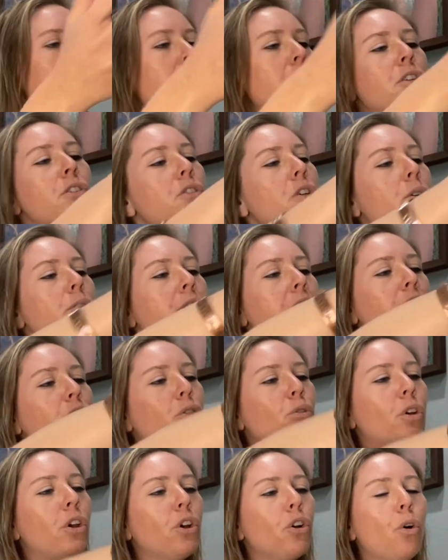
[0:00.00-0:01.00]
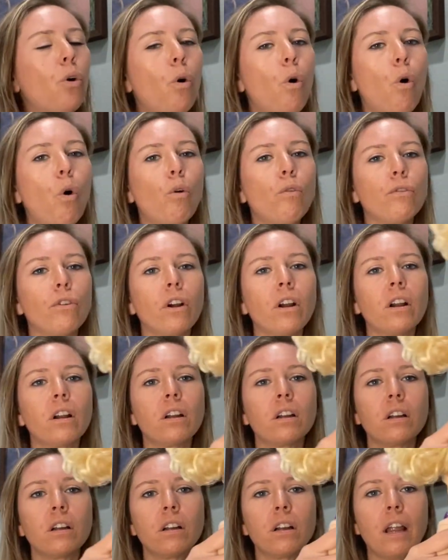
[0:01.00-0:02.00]
So then you can go over
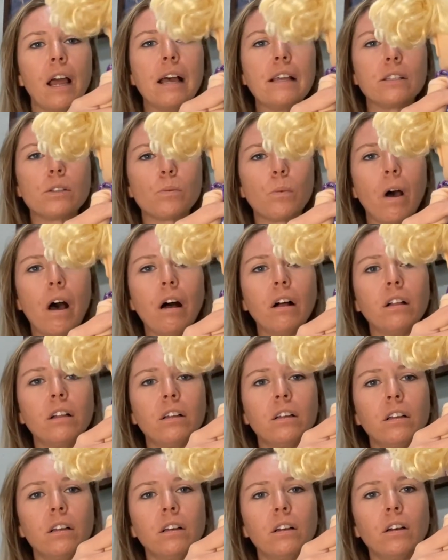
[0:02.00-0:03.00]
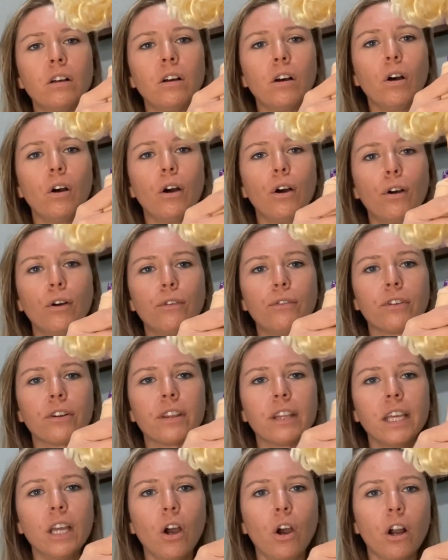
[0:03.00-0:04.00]
as well, over
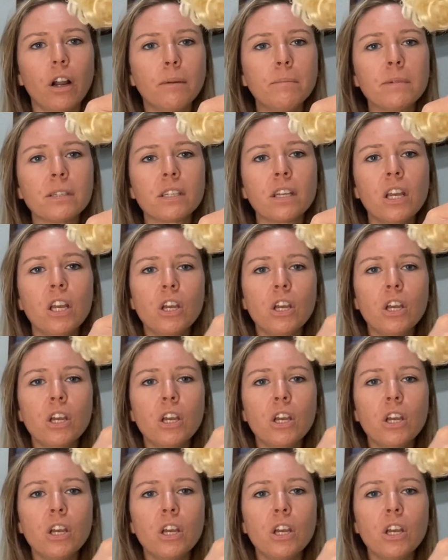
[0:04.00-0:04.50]
the arms.